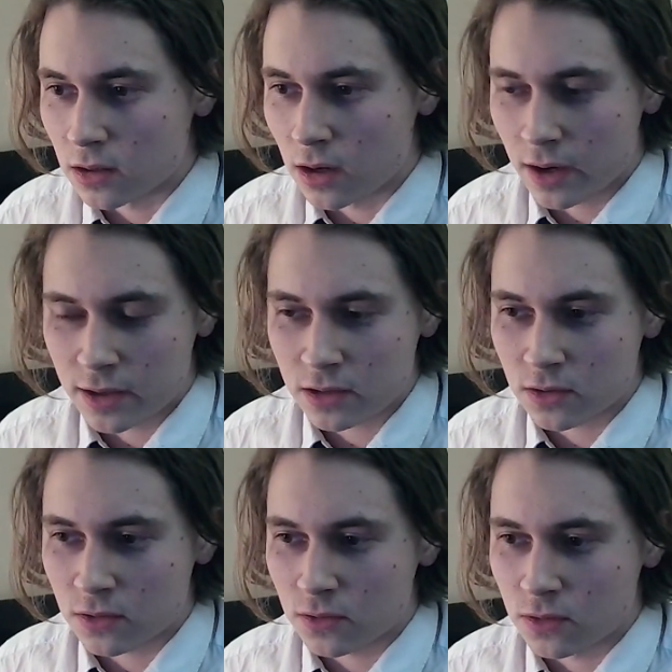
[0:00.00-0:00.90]

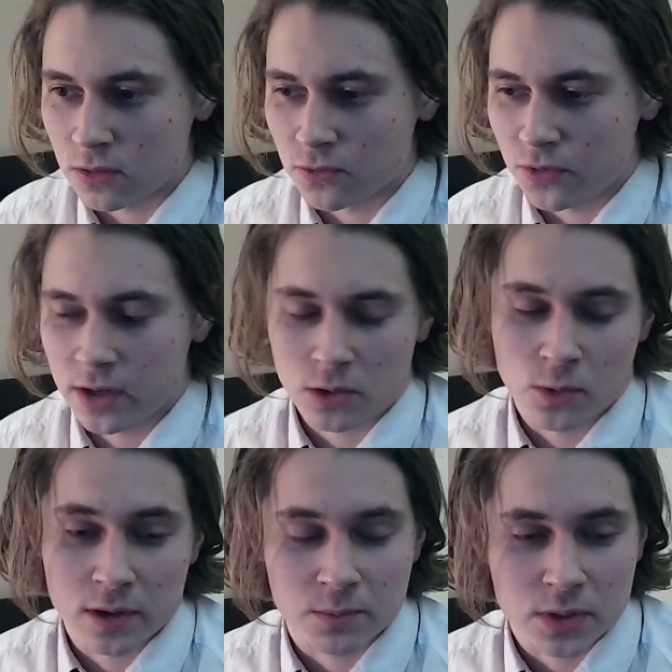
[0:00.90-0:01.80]
I find it
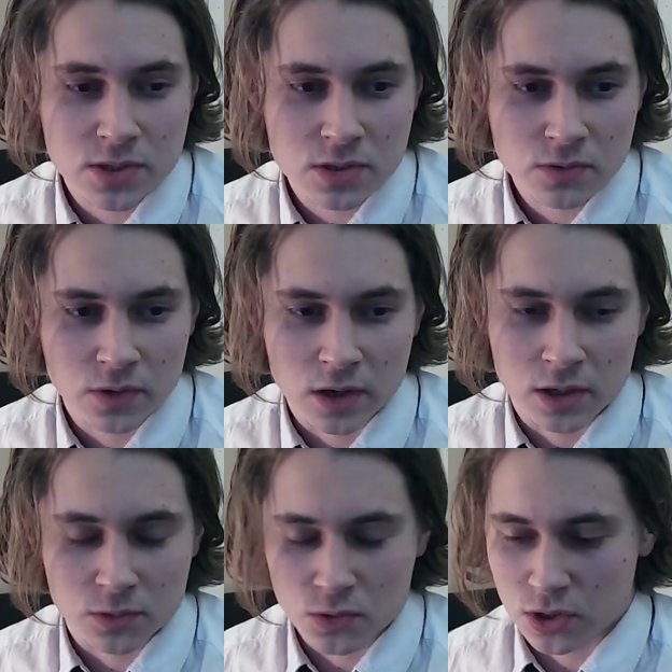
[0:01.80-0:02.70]
quite impressive, and
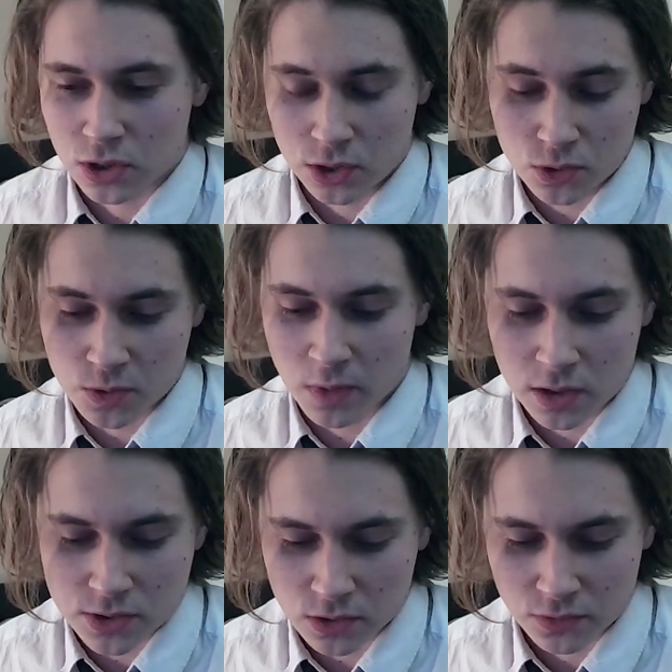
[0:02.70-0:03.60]
it was a huge
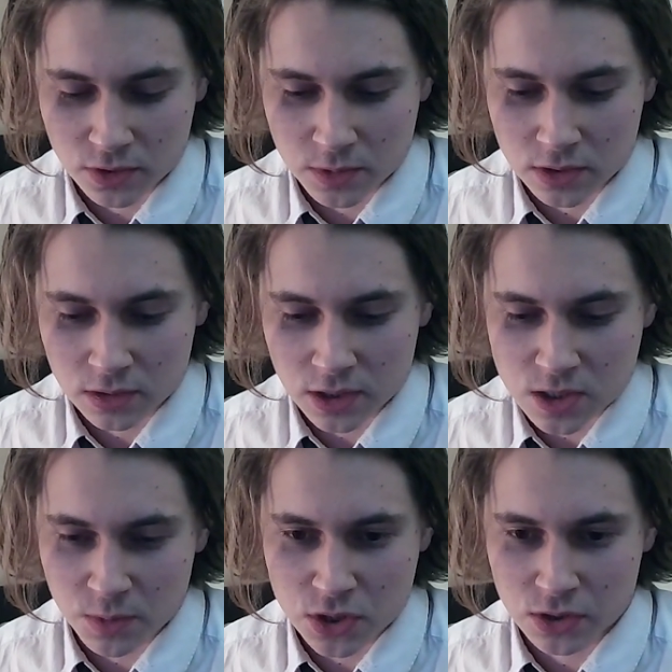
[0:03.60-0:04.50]
milestone for me,
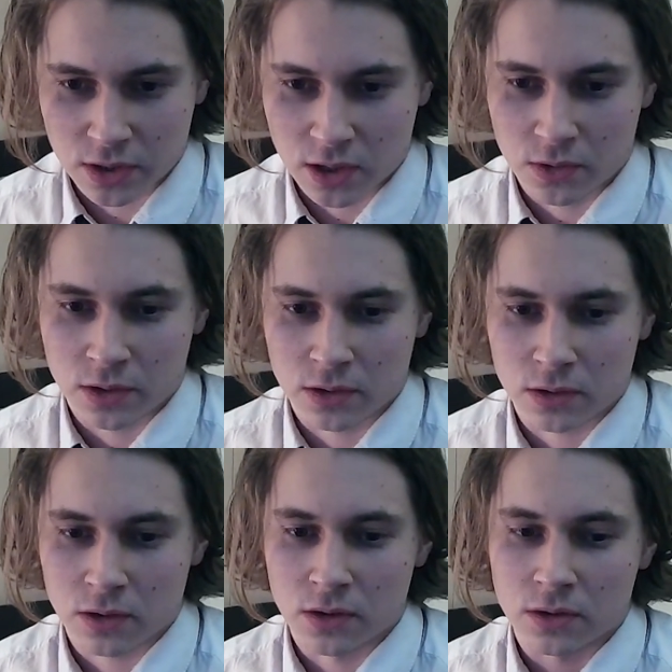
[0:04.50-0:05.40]
especially
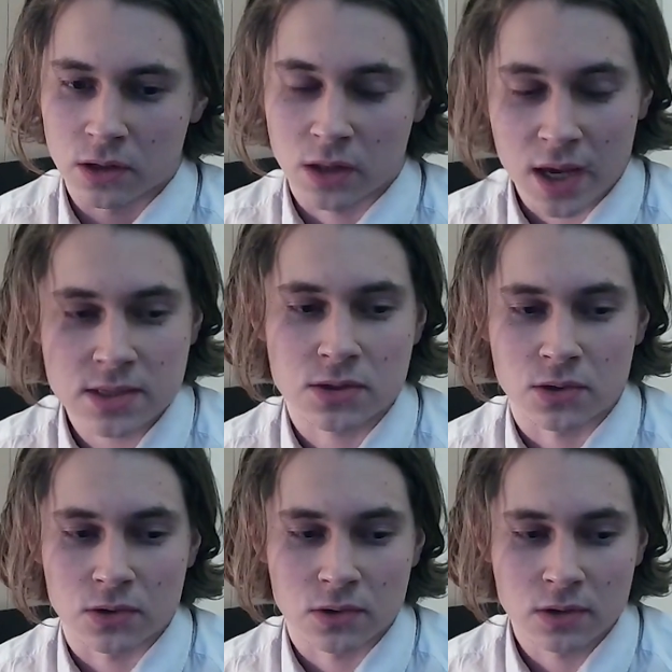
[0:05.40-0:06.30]
counting the last
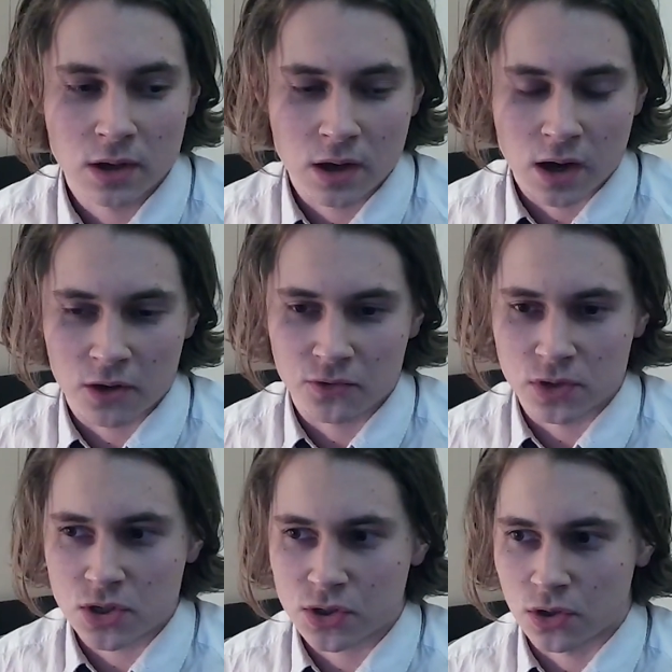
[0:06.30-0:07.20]
year. I
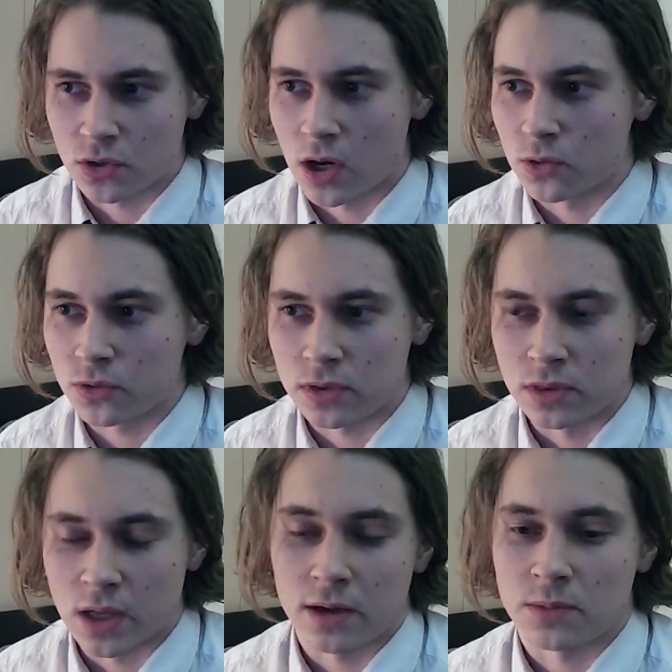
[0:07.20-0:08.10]
finished around
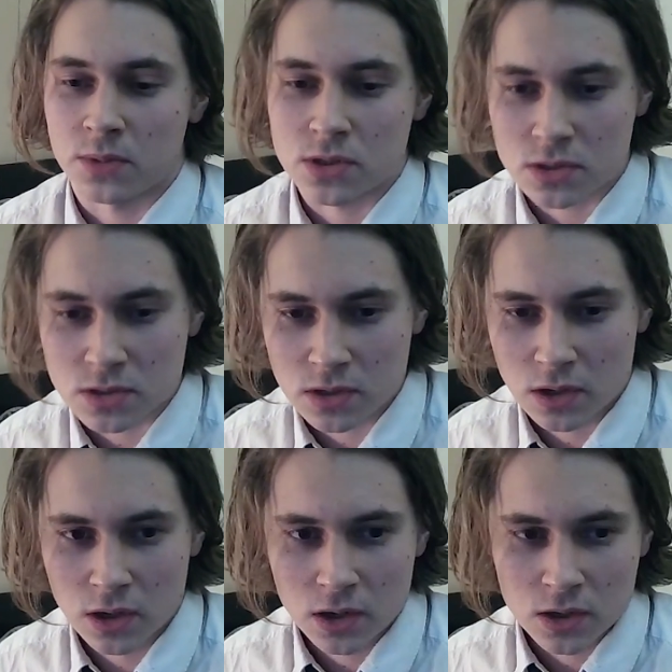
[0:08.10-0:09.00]
90 pieces,
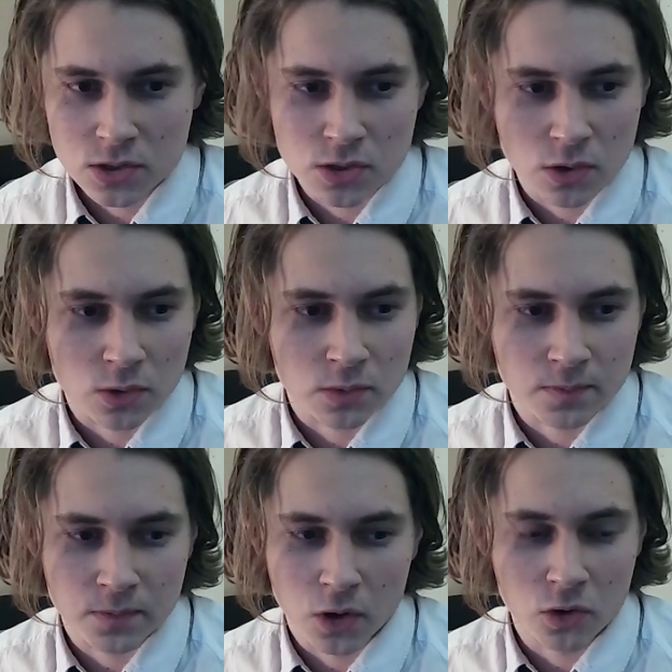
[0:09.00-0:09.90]
so
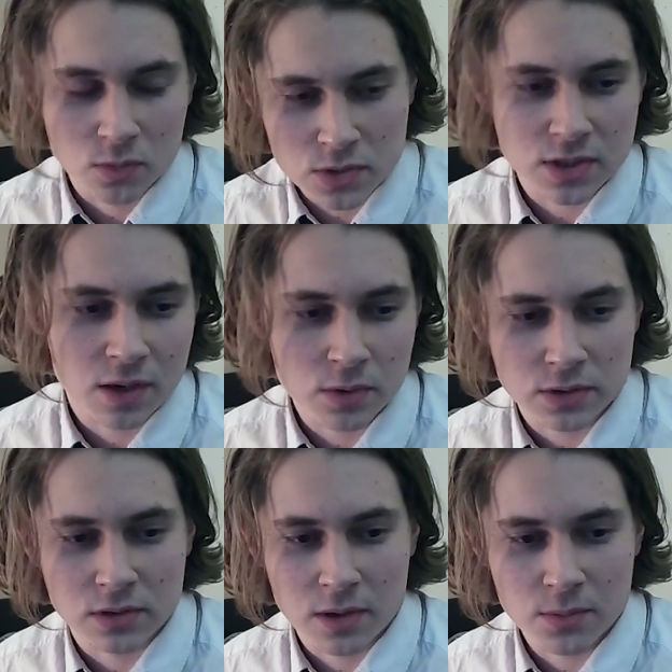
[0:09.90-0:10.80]
almost double
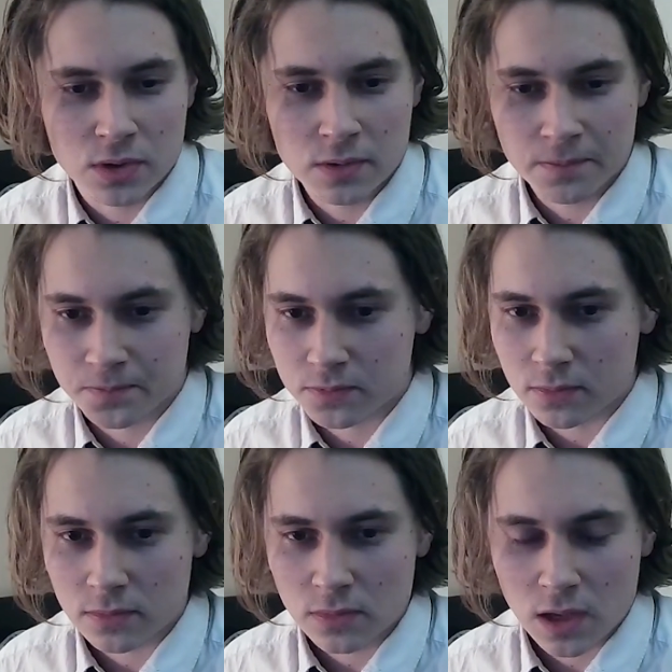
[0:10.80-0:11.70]
the number.
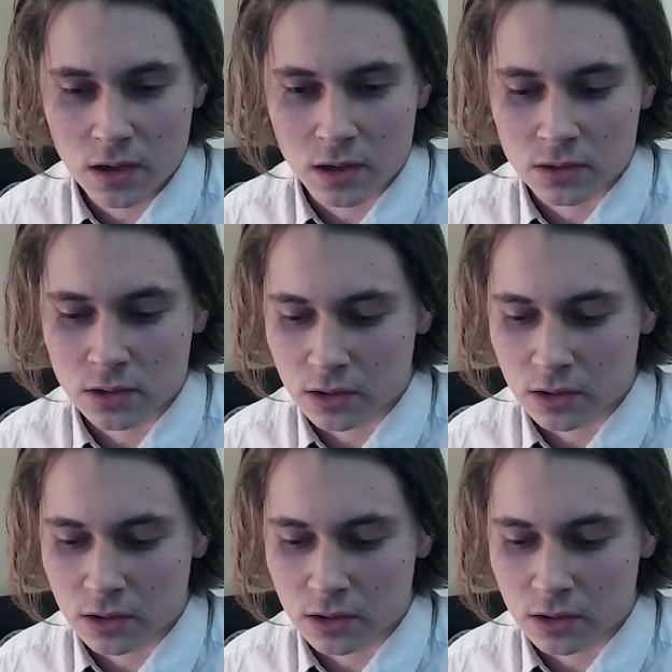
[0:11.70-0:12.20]
And